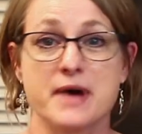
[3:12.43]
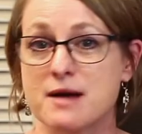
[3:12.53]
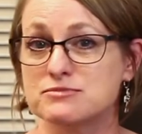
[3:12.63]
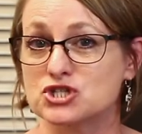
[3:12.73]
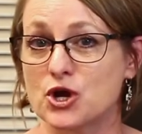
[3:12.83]

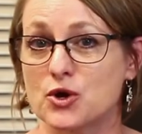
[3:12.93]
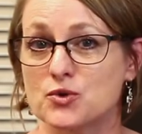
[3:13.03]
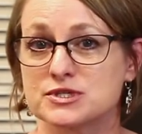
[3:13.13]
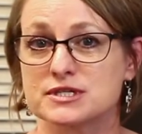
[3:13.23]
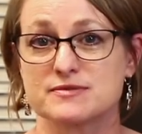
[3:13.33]
Bob
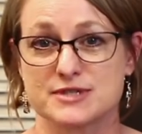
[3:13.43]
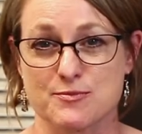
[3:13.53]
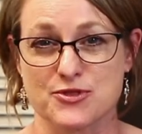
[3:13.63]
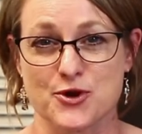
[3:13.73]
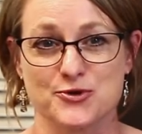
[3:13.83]
Jones,
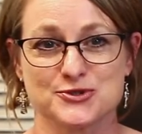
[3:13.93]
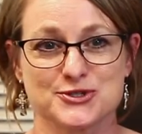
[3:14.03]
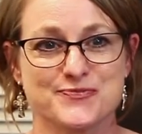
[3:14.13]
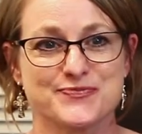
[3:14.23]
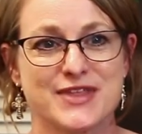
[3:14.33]
some of those.